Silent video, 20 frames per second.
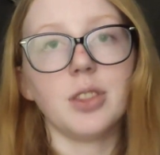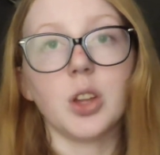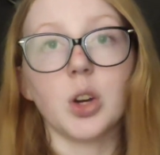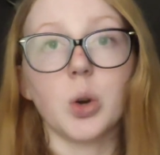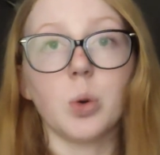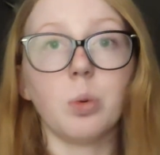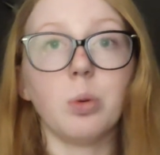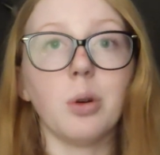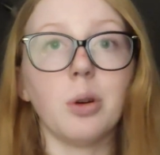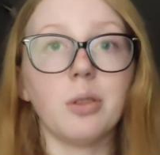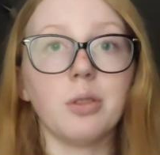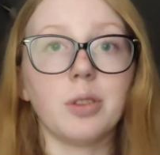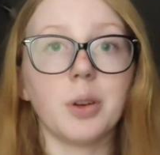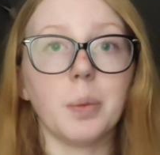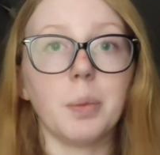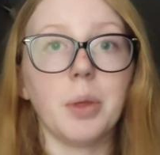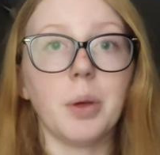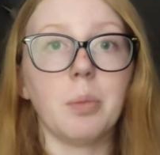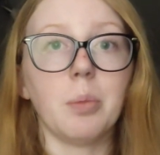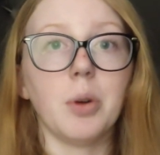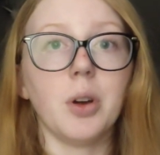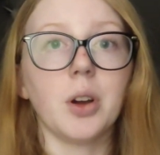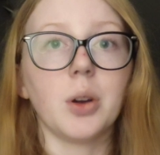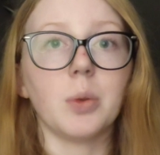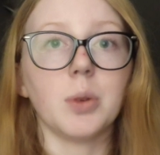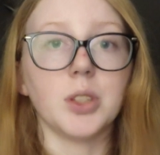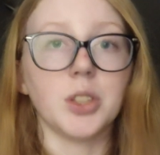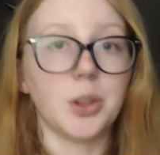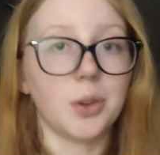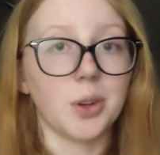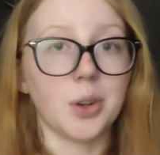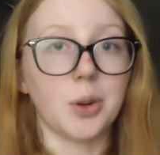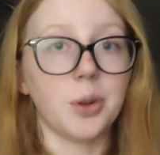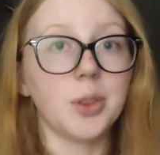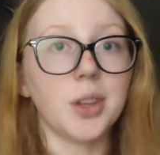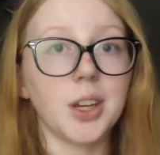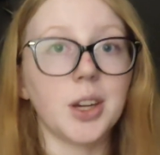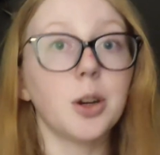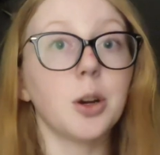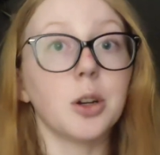the quote from the book was, you can
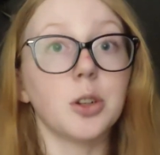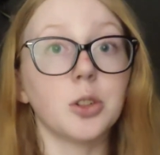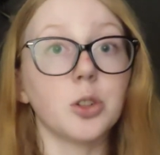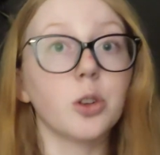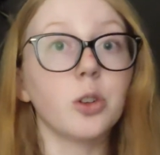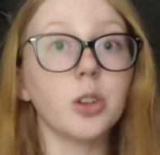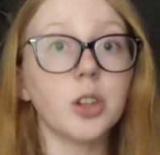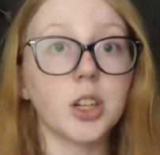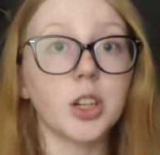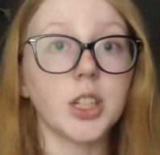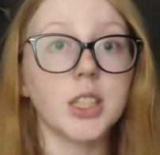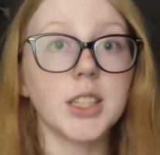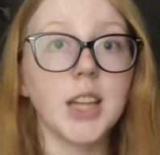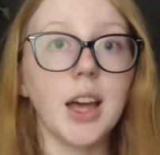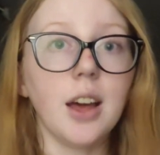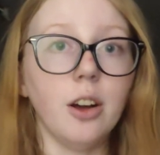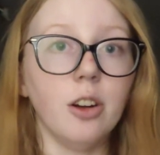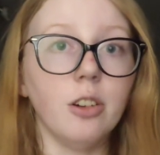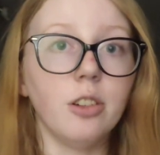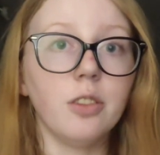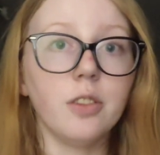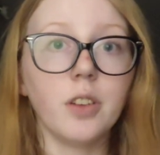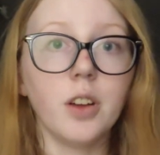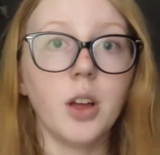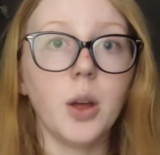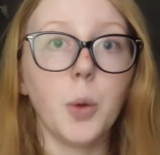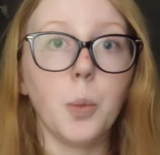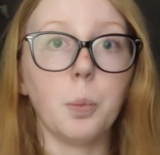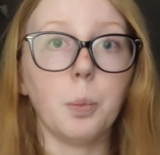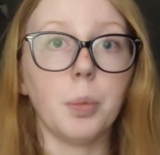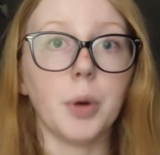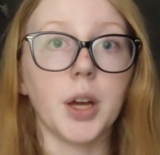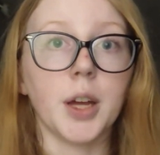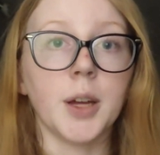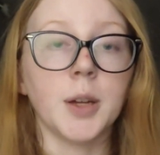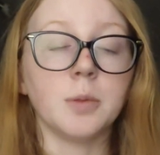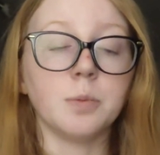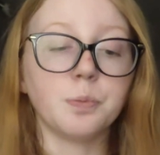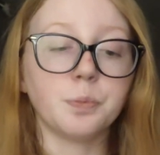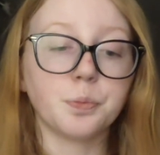only control yourself,
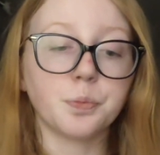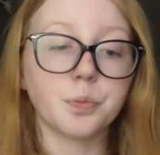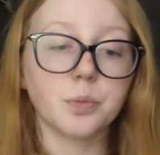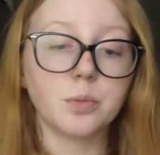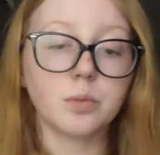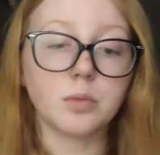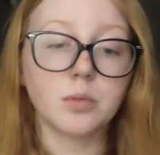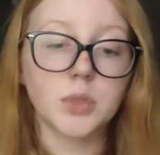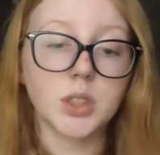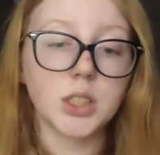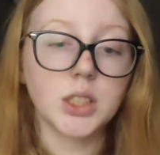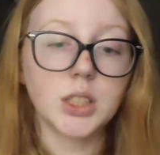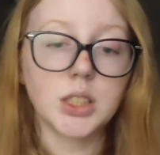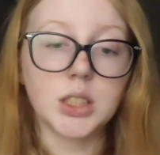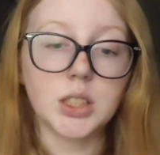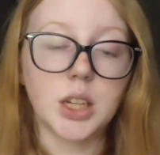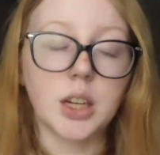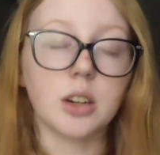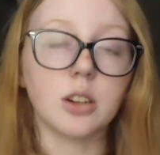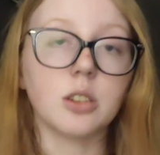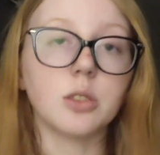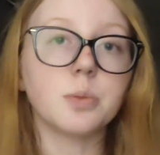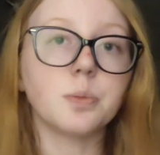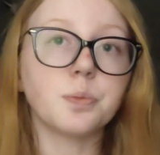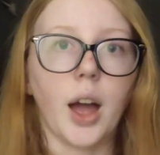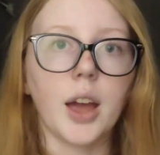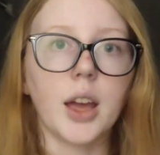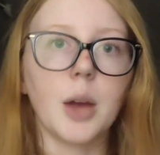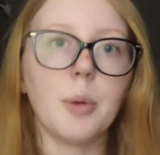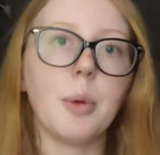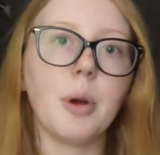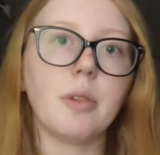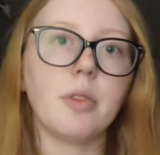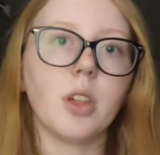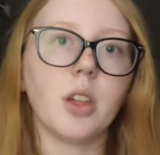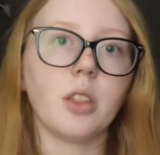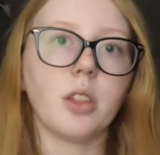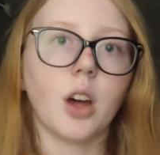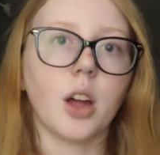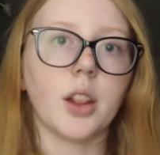but still, I am of
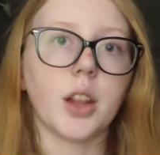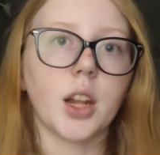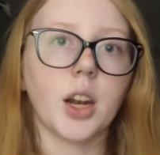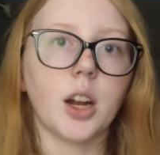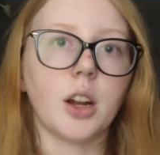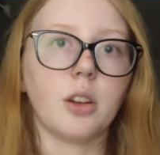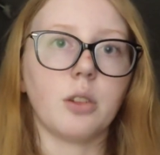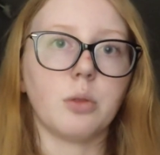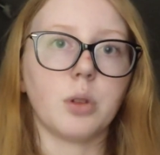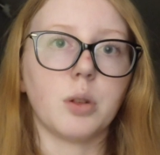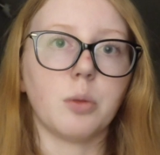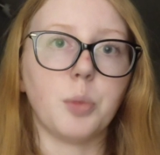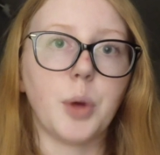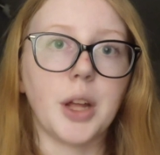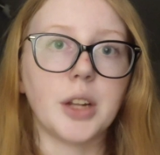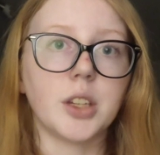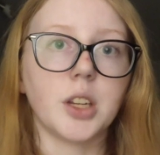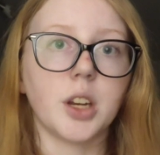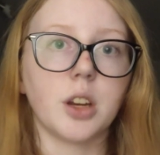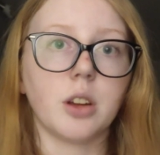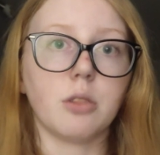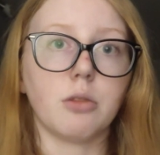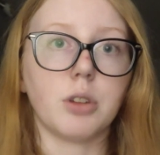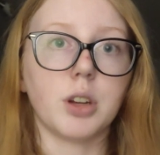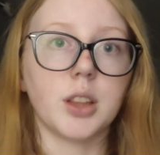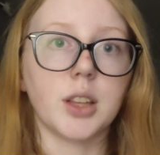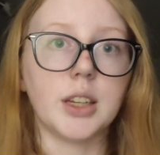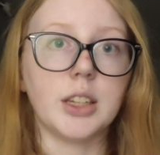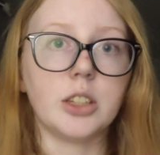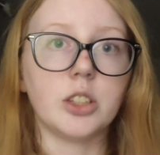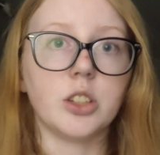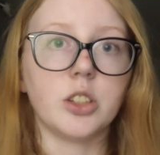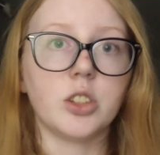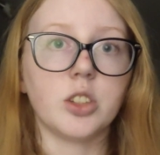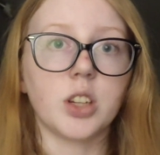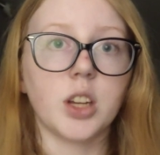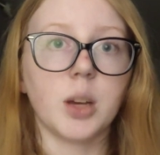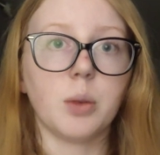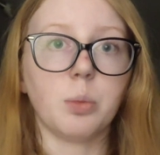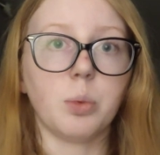the thought that a romantic
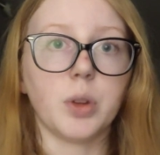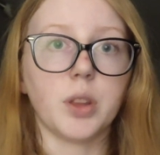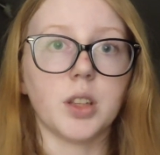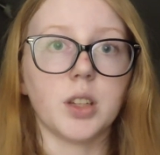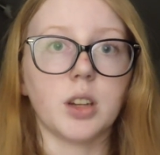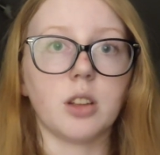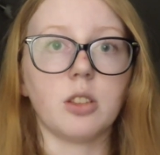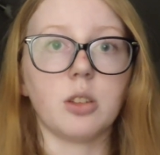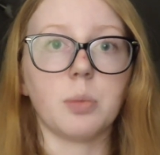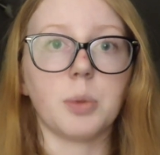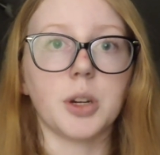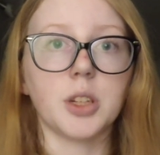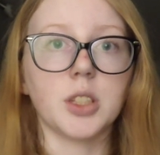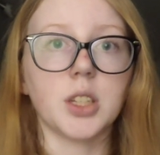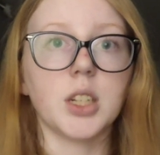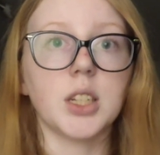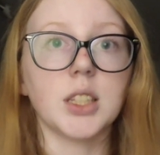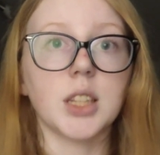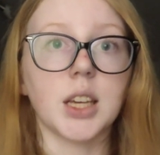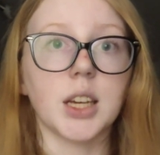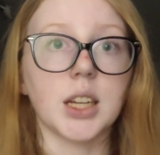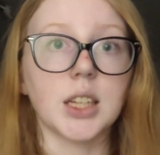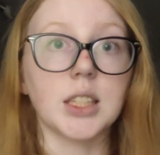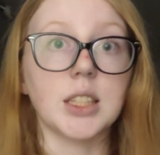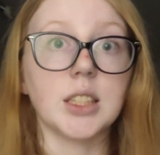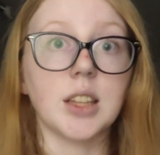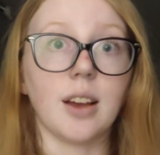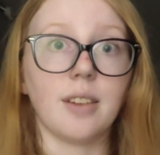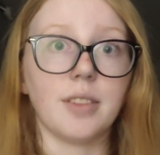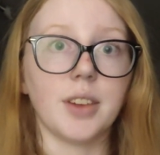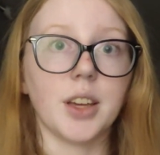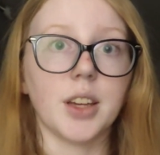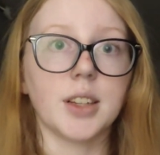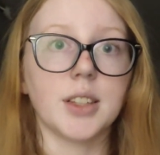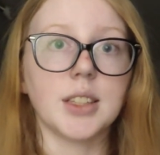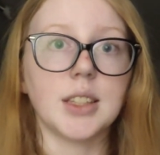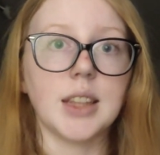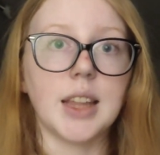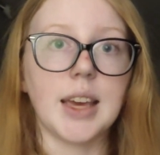relationship with another person is like a suffix.